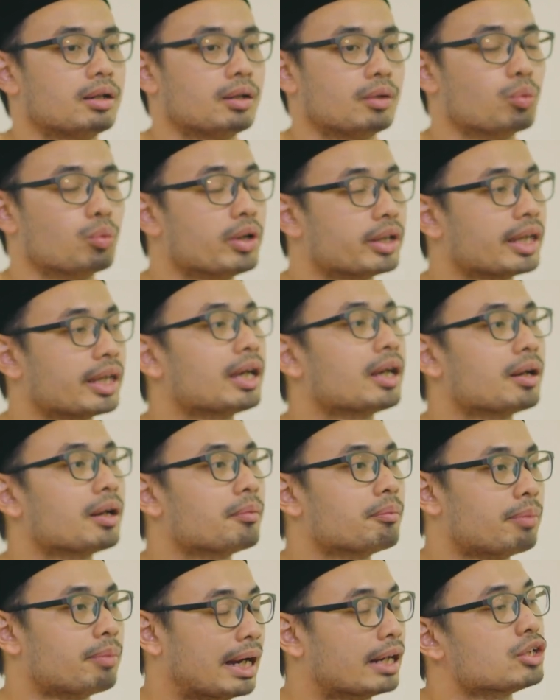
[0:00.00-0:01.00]

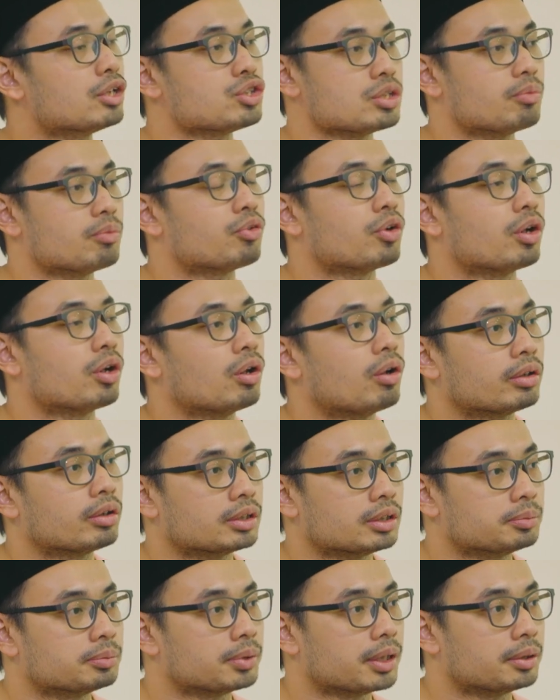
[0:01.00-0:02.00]
working partnership for a long
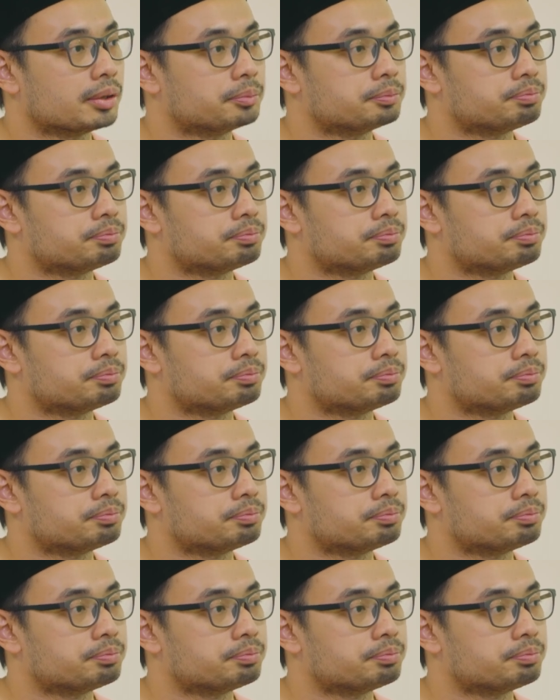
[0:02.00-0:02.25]
term? Yeah.